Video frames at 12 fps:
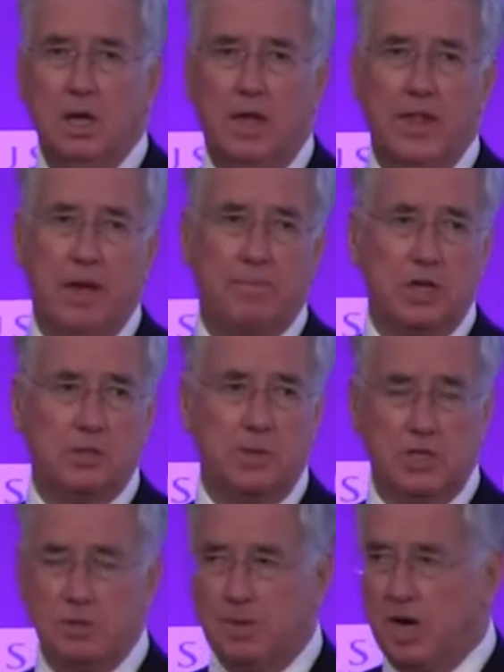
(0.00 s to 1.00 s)
And that brings
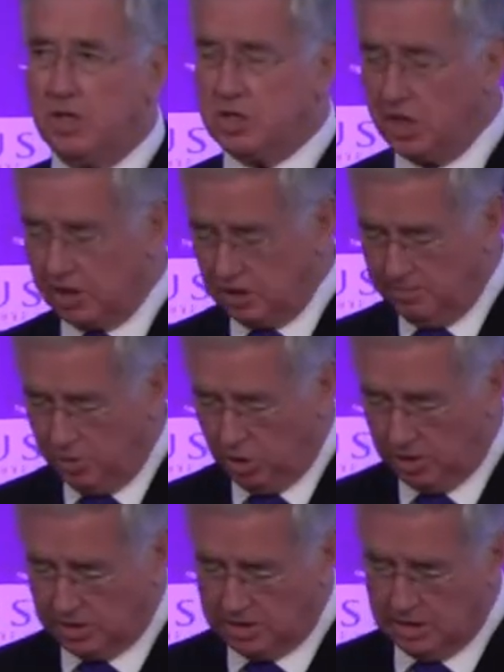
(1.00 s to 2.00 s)
me to my second
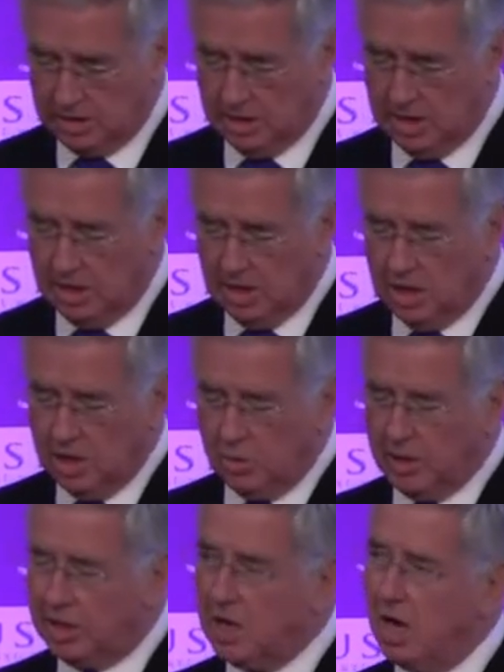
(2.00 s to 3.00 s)
point.
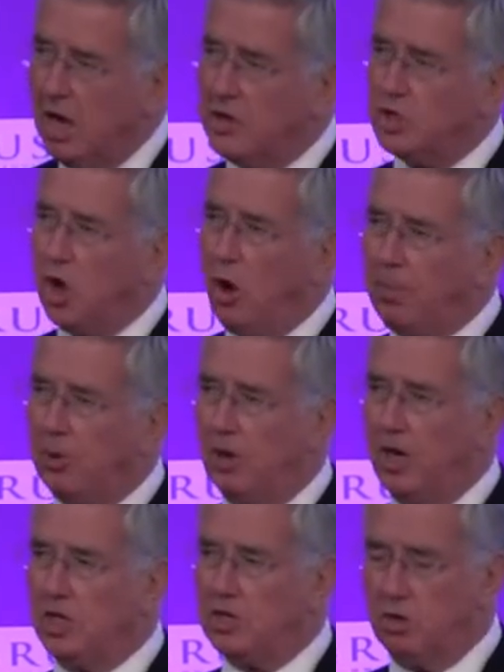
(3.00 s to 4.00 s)
We can't
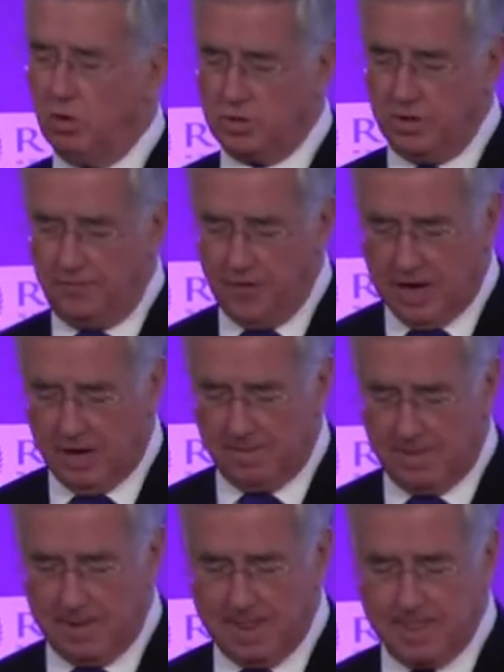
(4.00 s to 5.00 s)
operate or develop
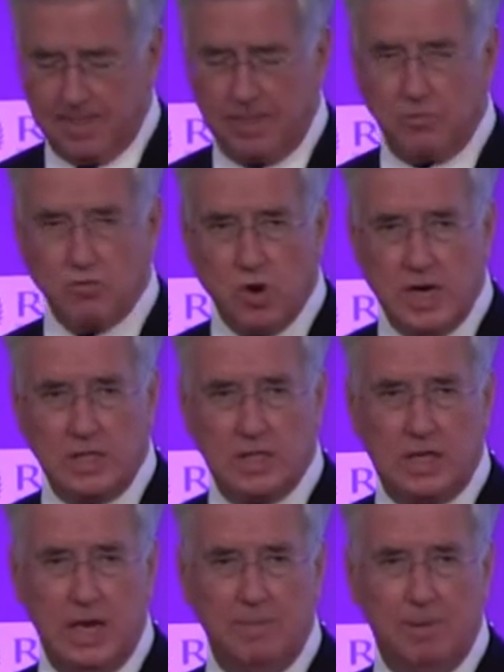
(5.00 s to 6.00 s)
the right
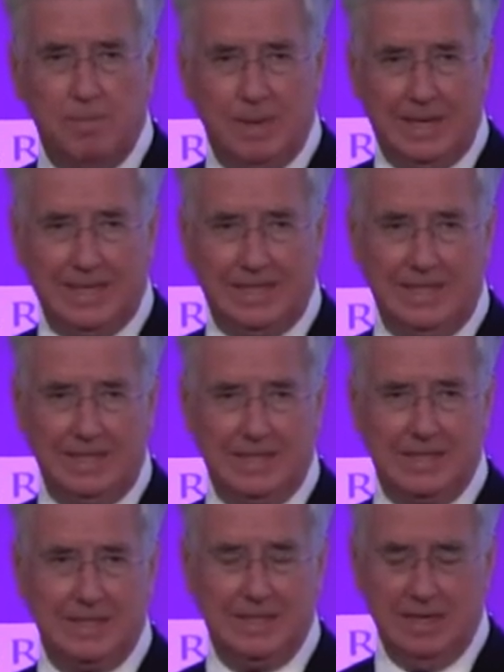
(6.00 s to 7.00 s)

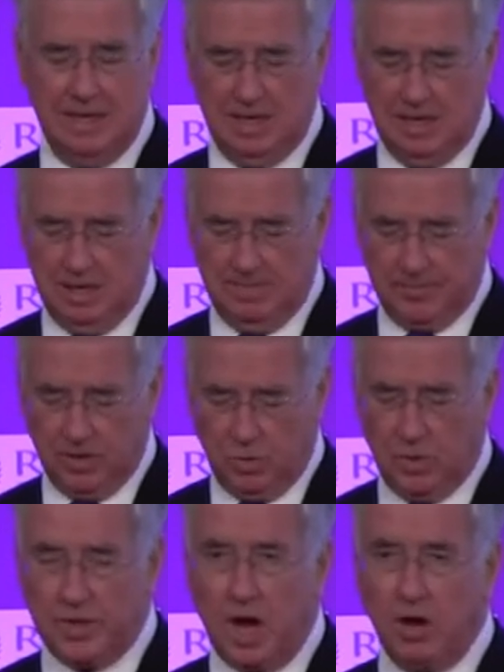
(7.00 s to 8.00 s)
capabilities
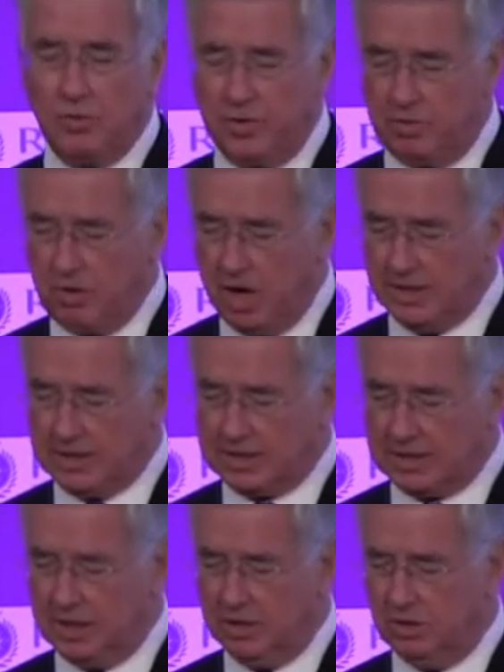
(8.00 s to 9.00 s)
without the right
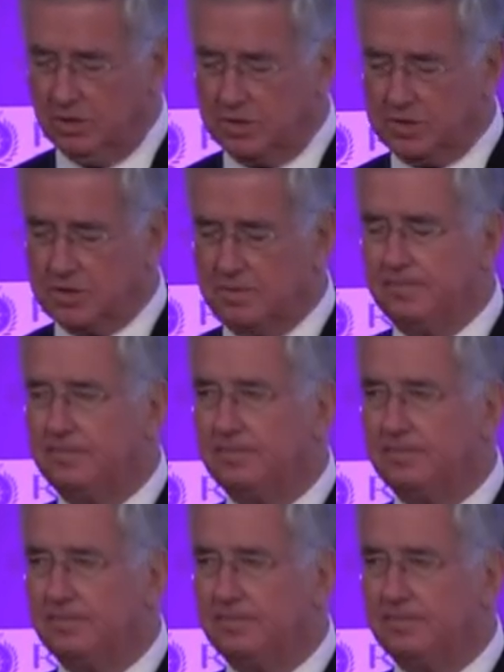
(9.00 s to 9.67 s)
skills.